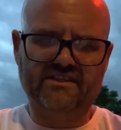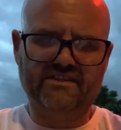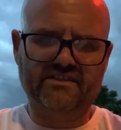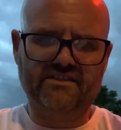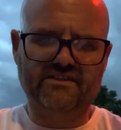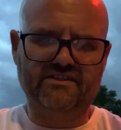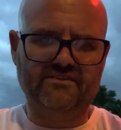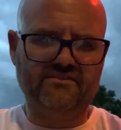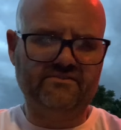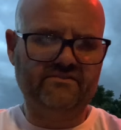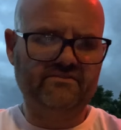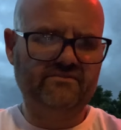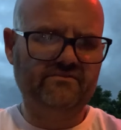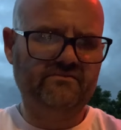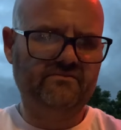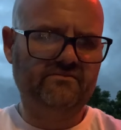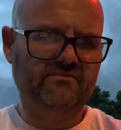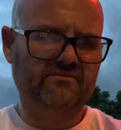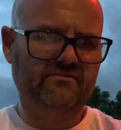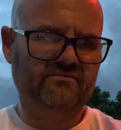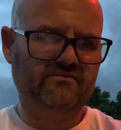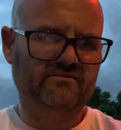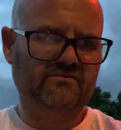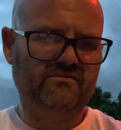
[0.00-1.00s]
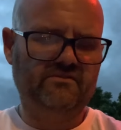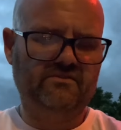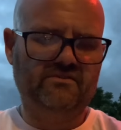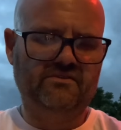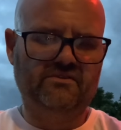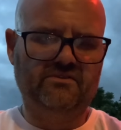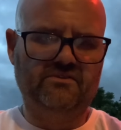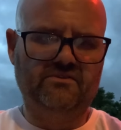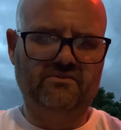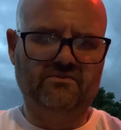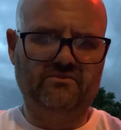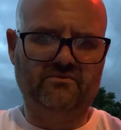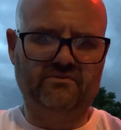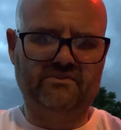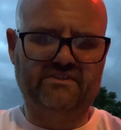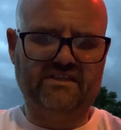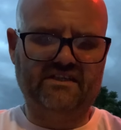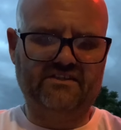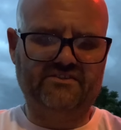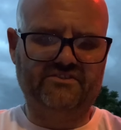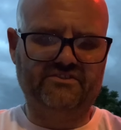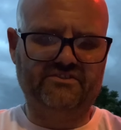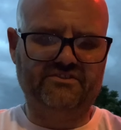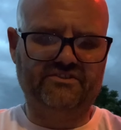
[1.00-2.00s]
years
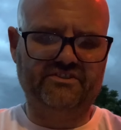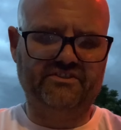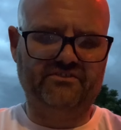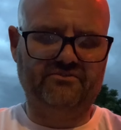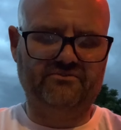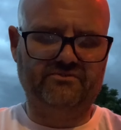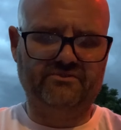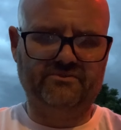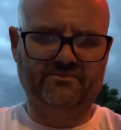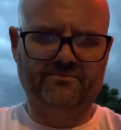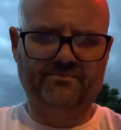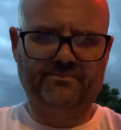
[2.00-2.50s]
without your children.